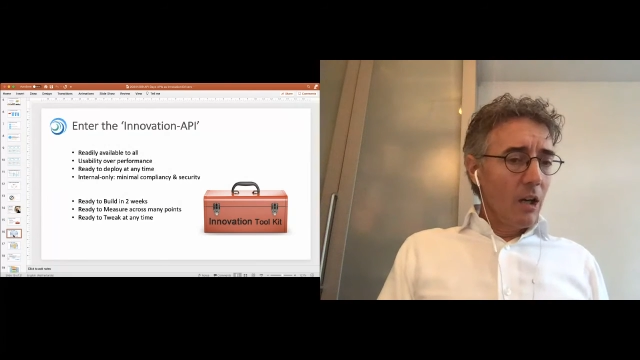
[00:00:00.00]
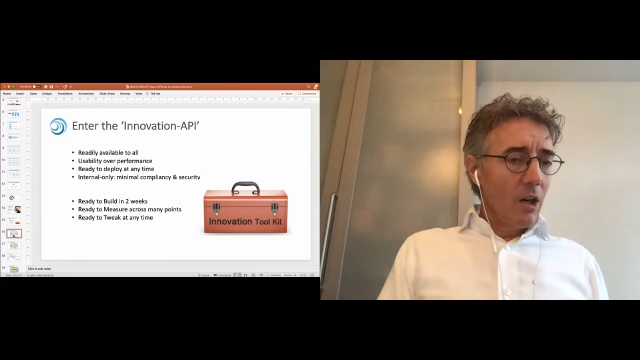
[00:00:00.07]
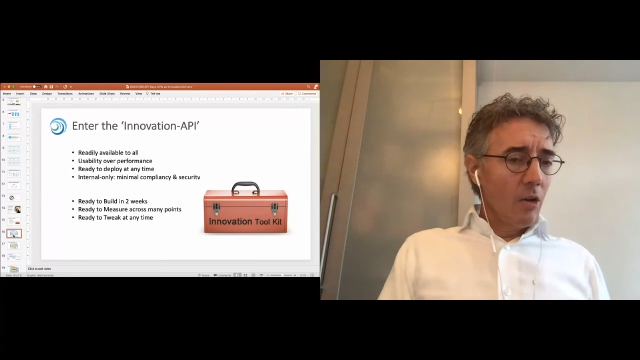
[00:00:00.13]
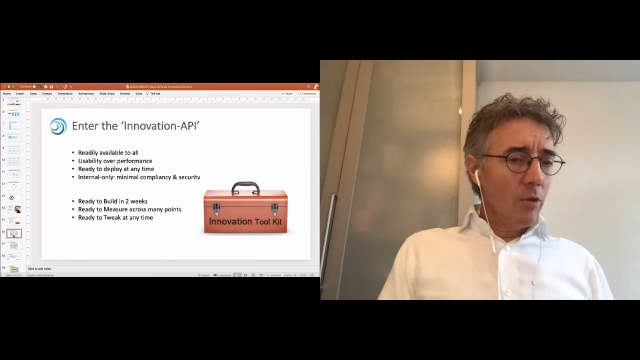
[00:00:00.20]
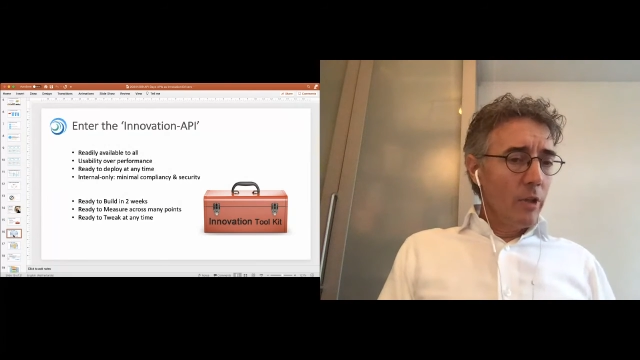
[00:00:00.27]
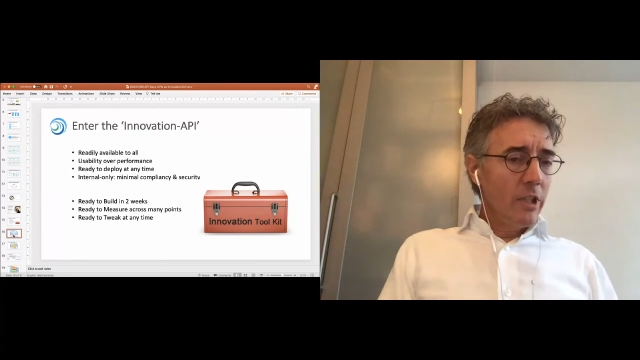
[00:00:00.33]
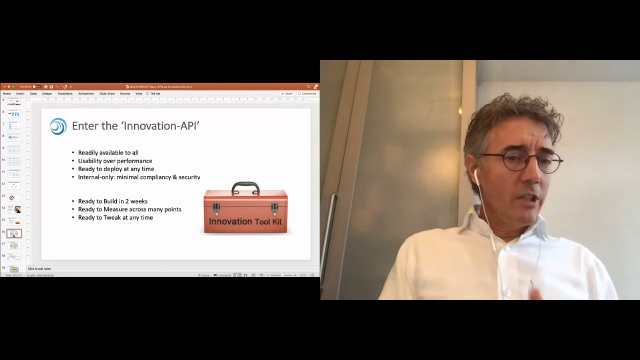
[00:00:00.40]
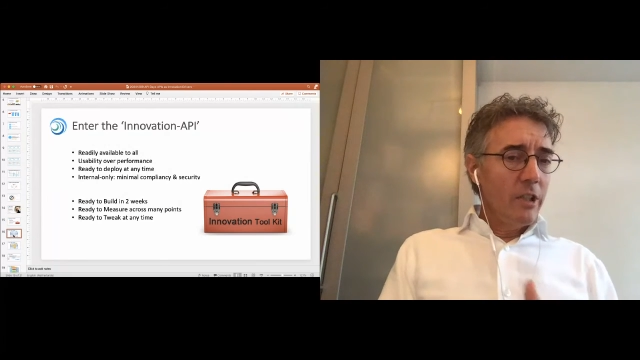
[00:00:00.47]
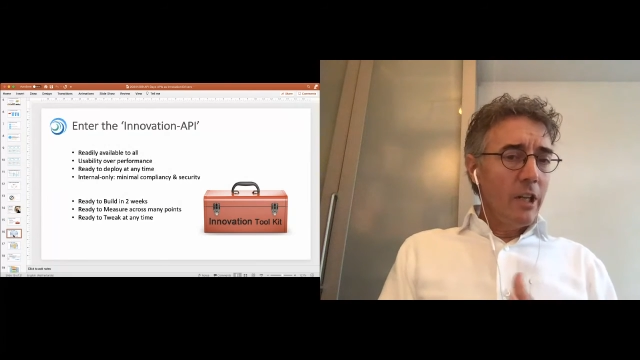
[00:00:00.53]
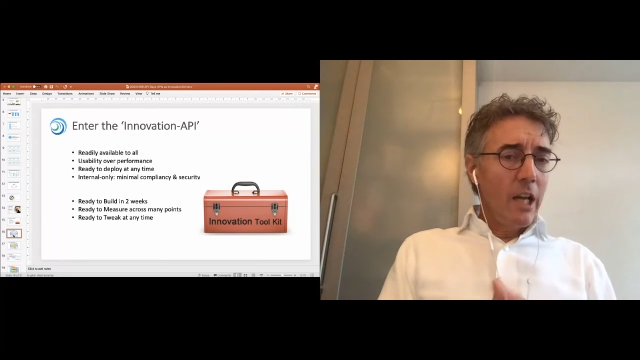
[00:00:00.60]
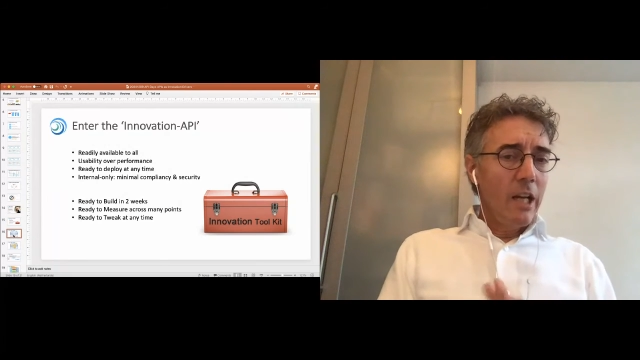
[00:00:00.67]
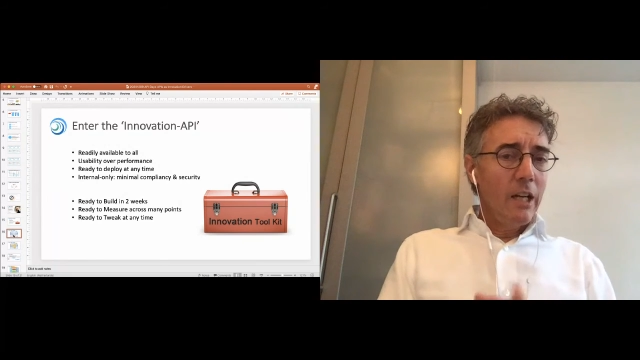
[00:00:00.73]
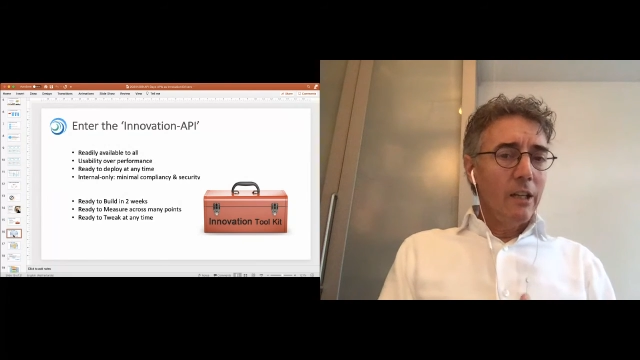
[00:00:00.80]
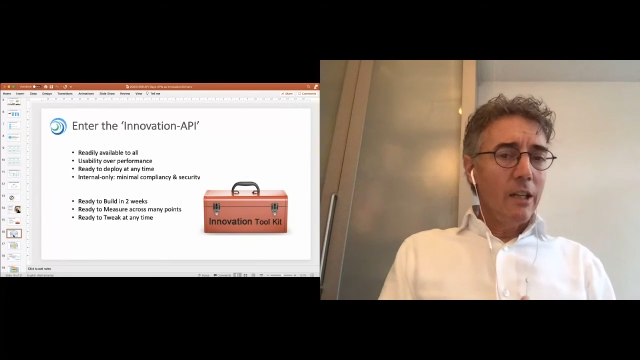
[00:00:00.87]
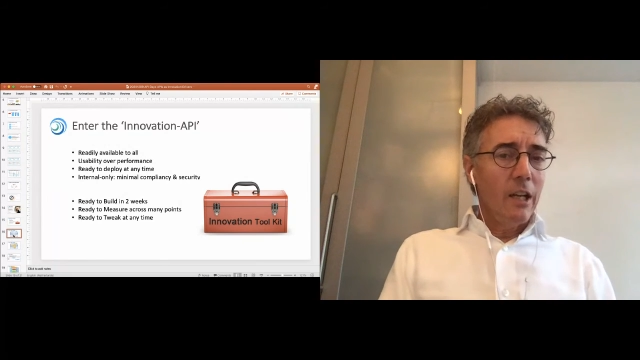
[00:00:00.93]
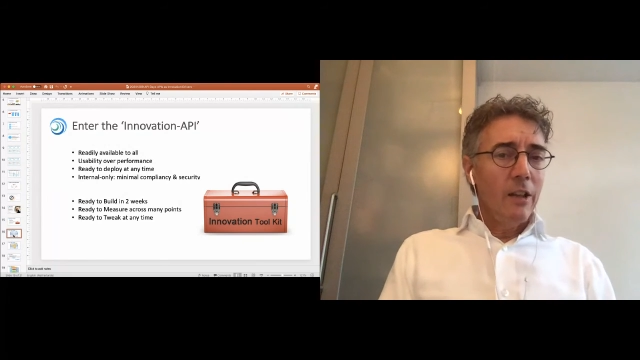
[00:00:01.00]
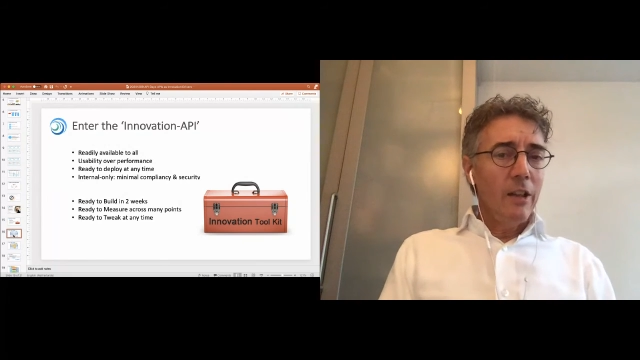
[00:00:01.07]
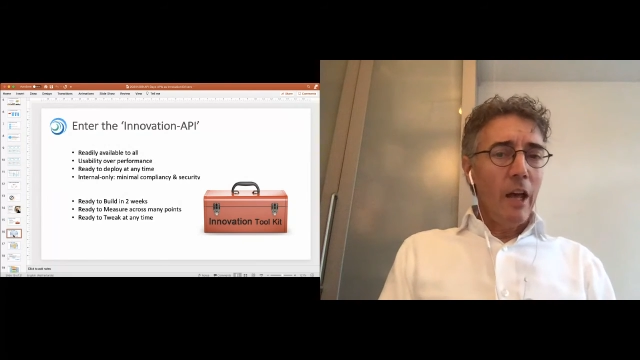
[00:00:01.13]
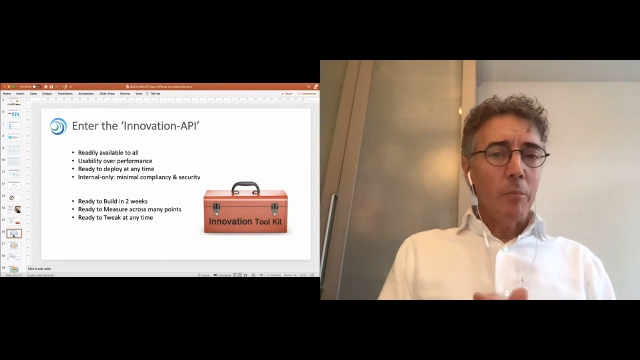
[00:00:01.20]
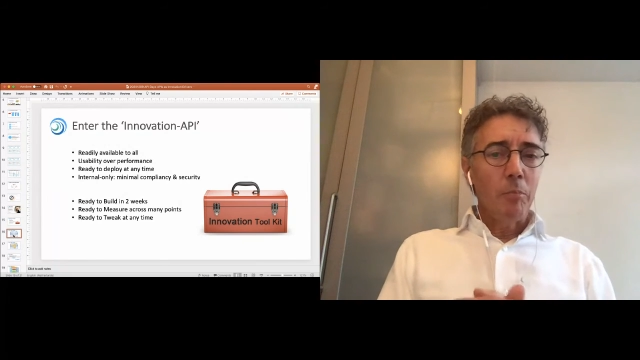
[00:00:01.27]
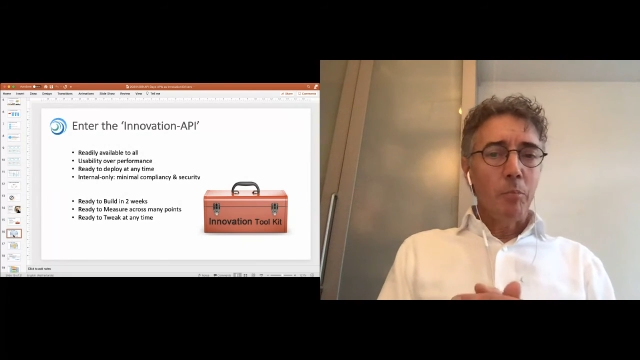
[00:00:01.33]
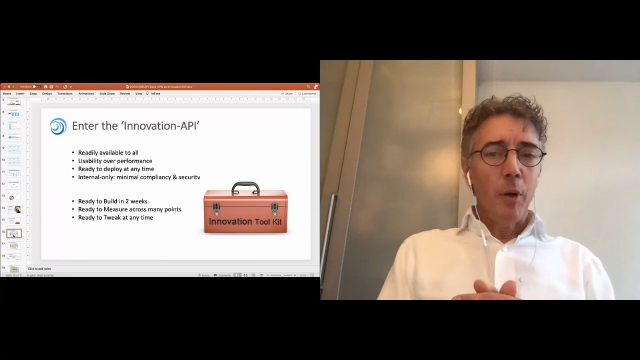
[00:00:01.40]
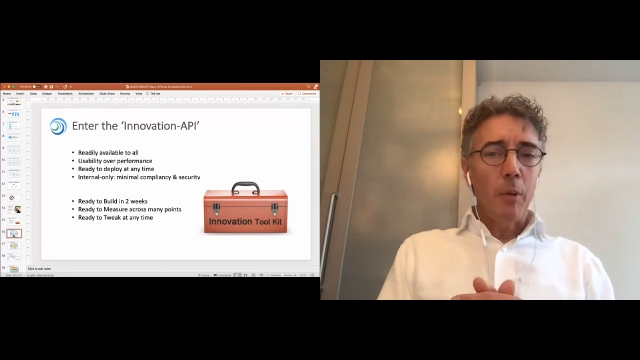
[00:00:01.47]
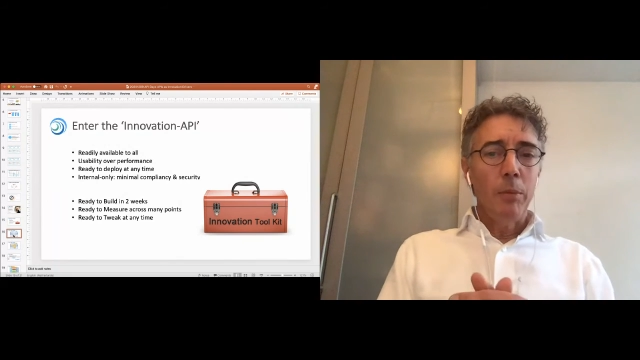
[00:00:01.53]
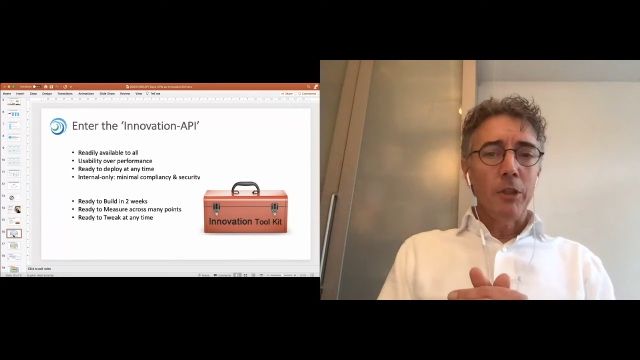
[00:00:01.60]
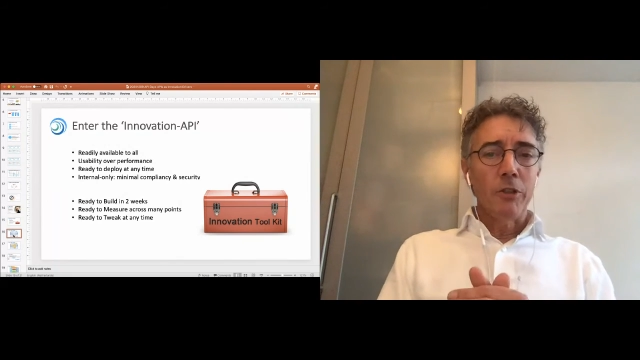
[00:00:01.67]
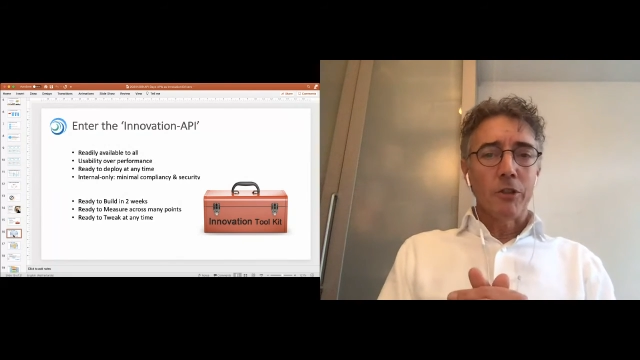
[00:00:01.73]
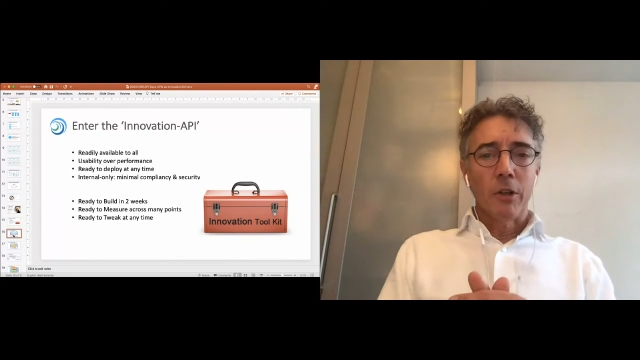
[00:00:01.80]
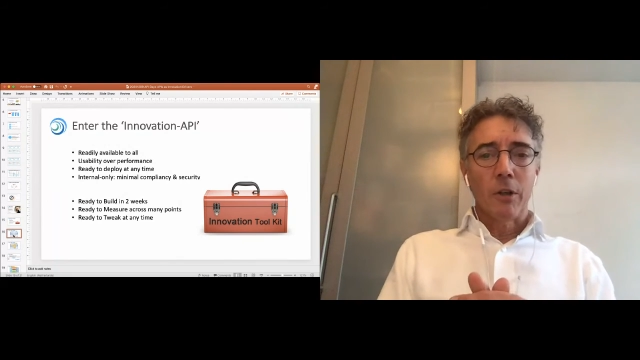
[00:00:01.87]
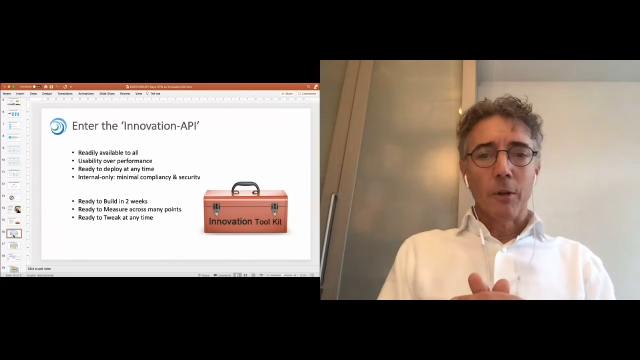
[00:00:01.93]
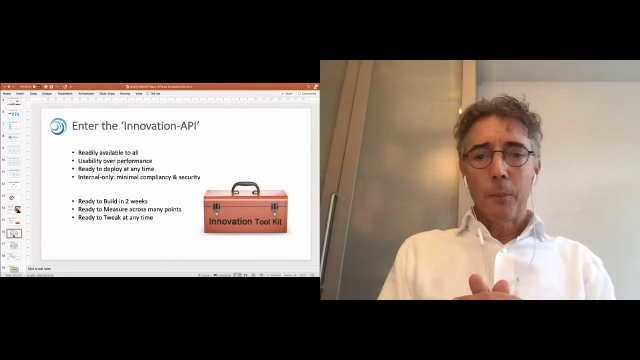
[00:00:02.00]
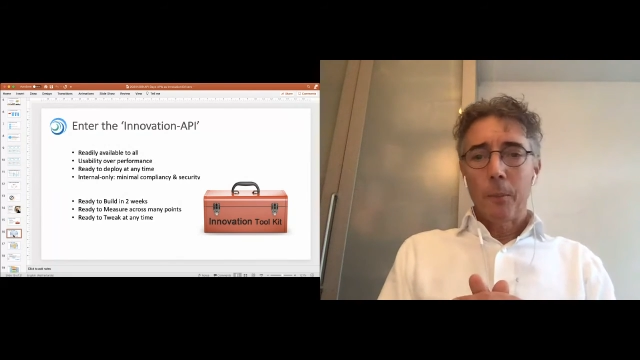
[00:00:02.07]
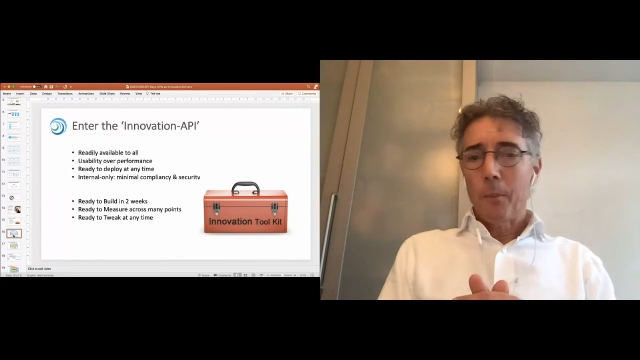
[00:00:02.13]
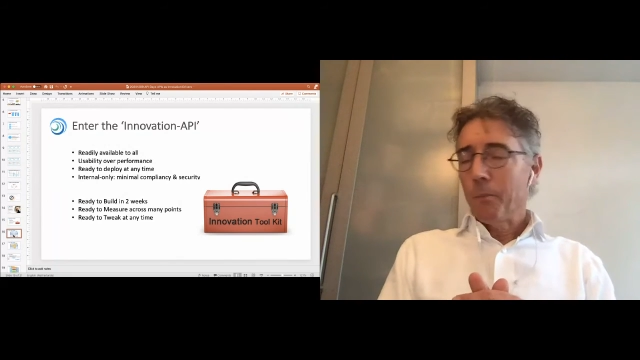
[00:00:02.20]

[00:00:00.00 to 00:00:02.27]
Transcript: originated in that publisher.